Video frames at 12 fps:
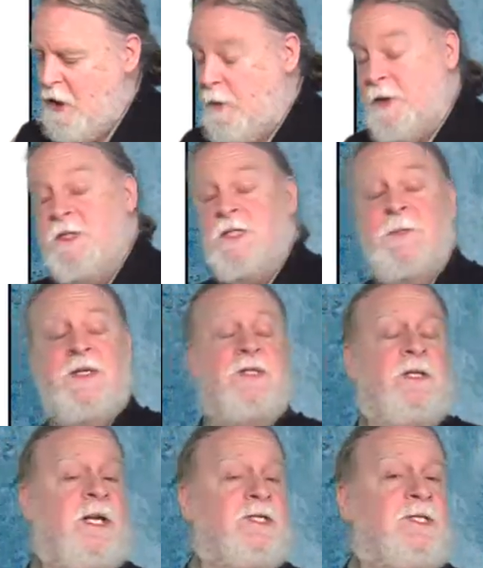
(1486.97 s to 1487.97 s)
Well, in a
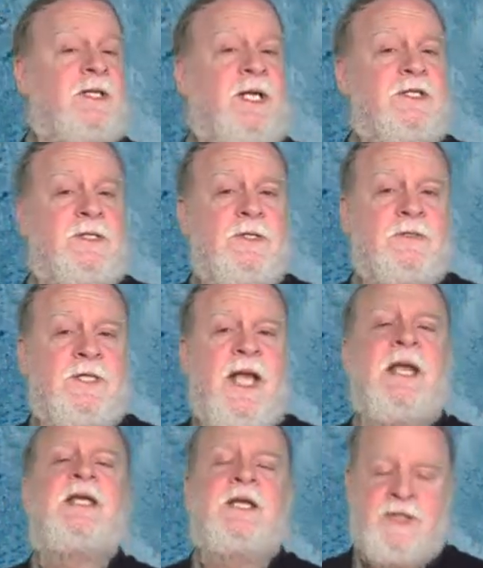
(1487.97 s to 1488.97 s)
special election last
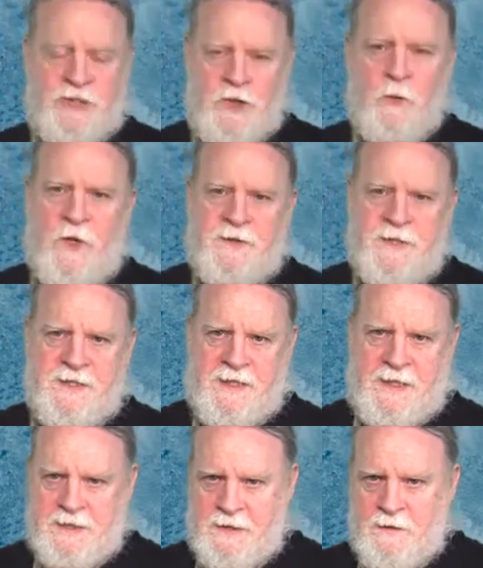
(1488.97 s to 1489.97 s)
Tuesday, she won the
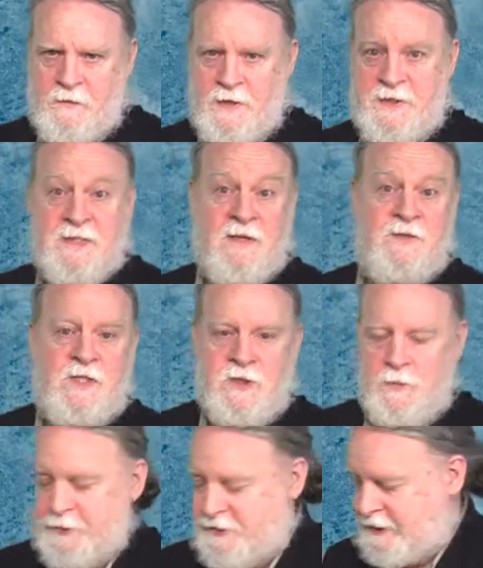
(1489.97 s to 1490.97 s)
seat with
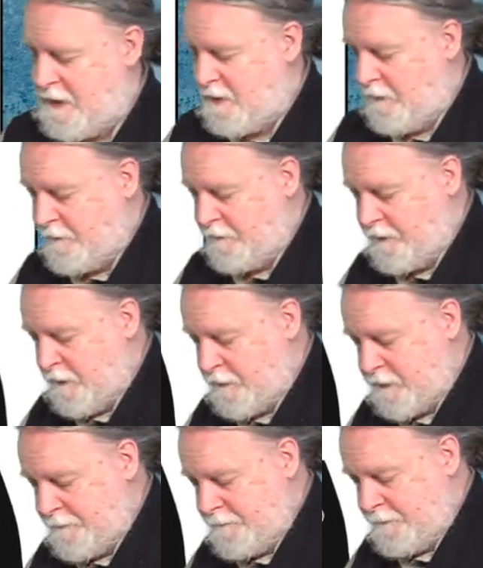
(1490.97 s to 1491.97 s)
seventy-two percent of the vote.